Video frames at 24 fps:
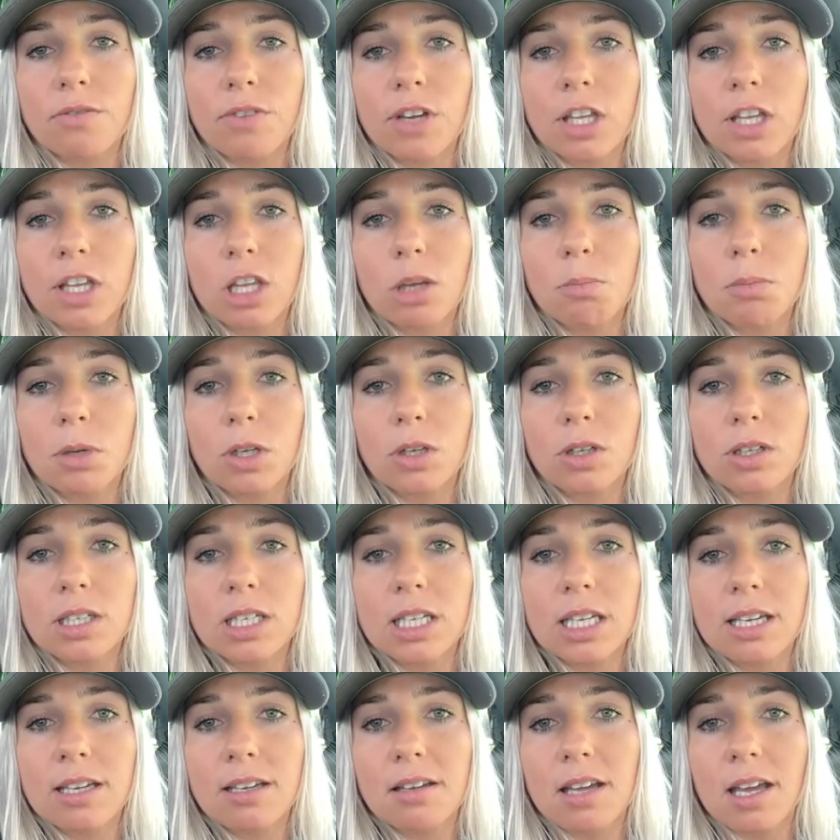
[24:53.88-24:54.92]

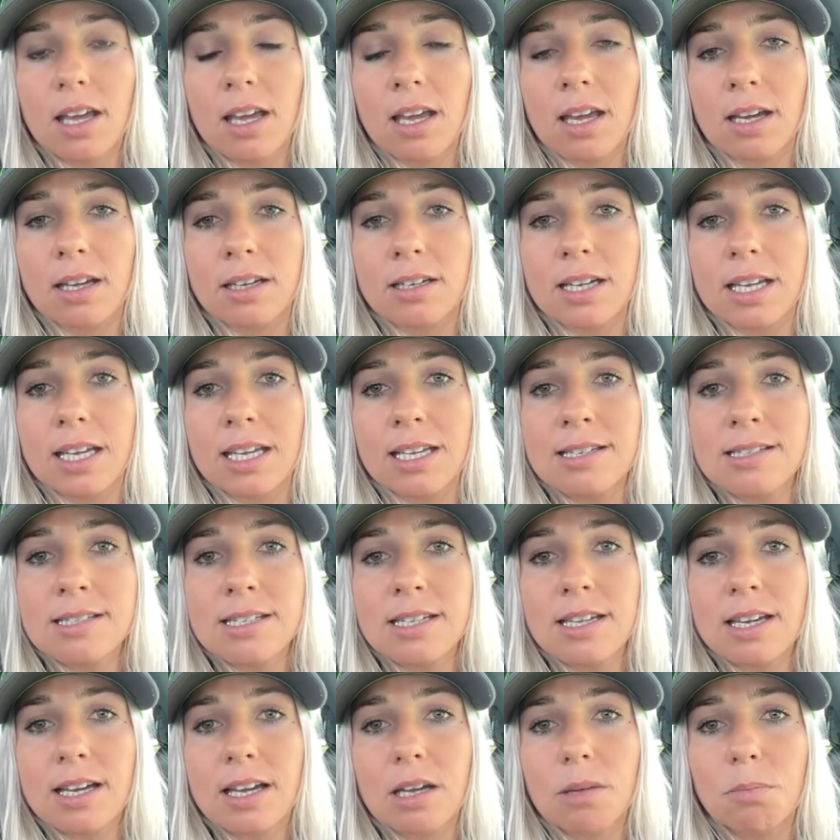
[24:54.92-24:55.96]
availability. And
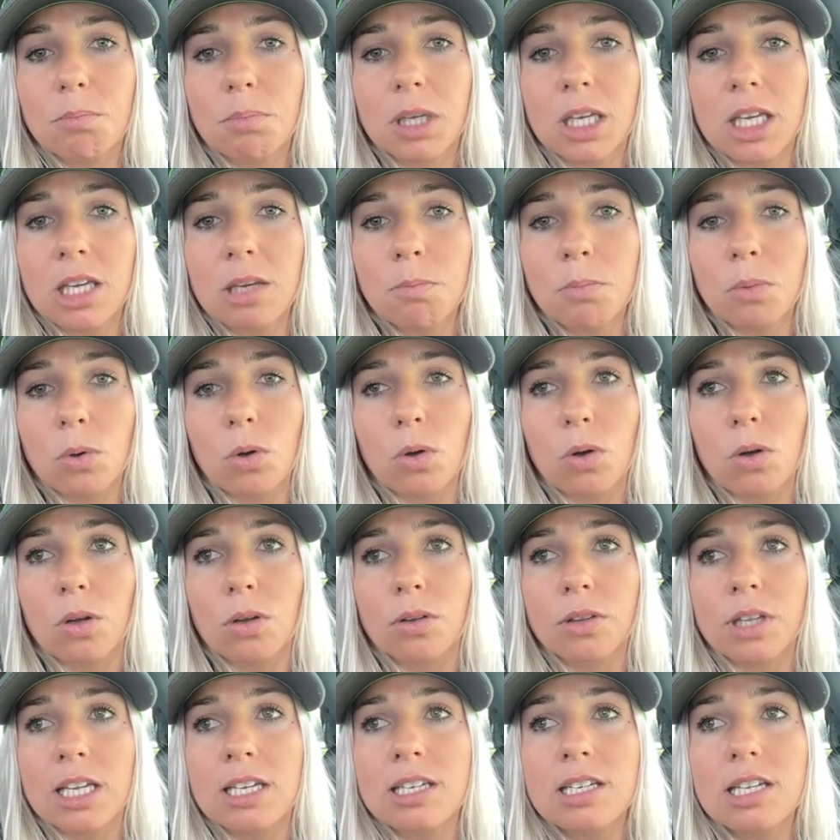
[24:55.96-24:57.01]
India
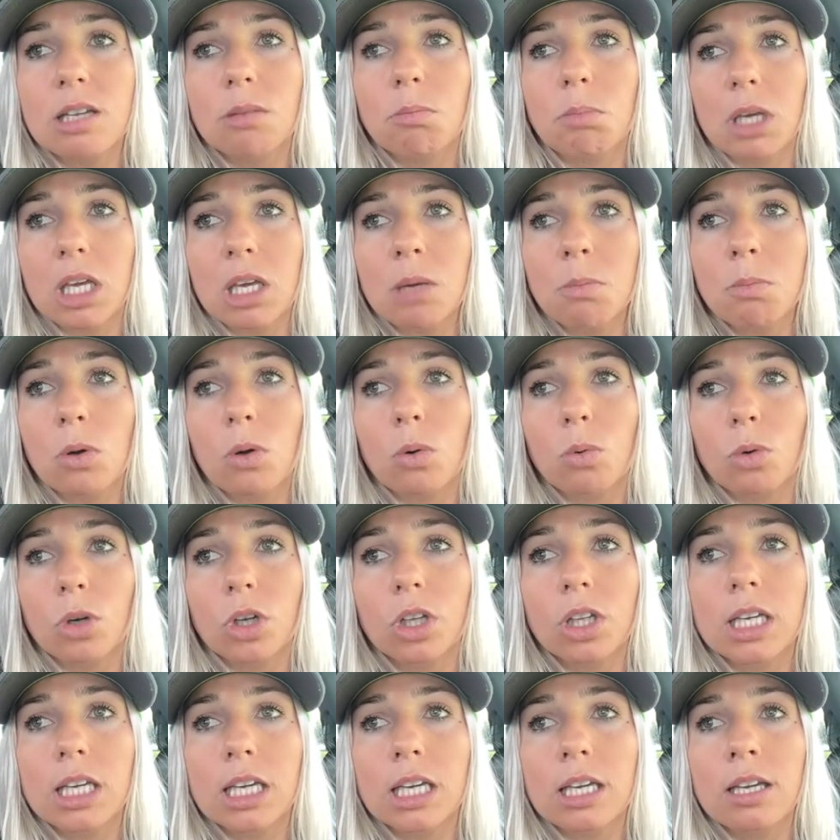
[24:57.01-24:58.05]
people, the Indian people,
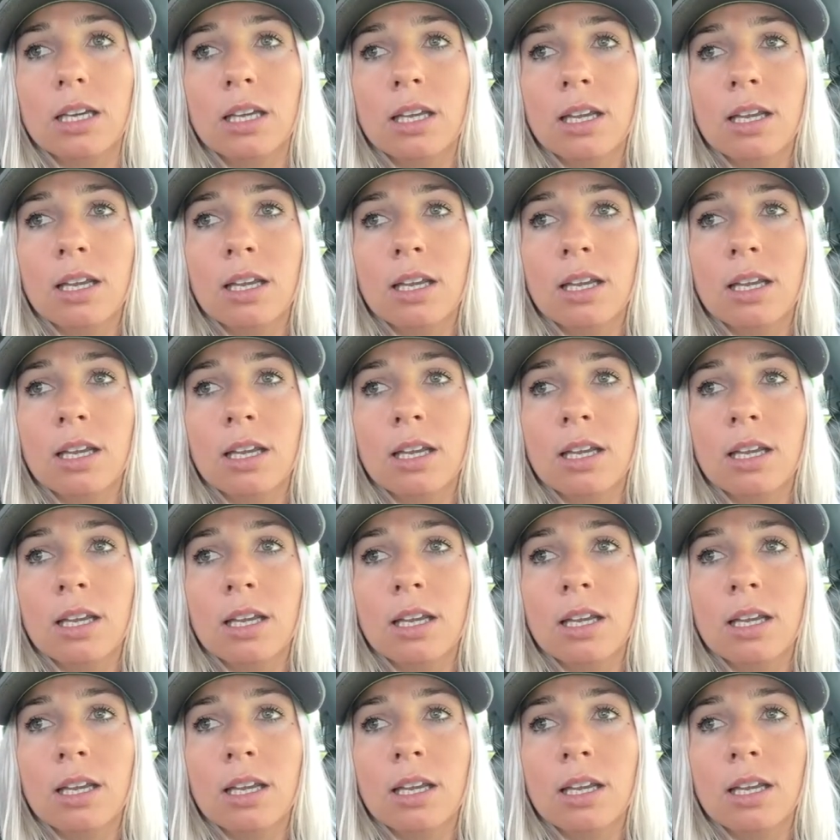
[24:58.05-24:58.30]
really,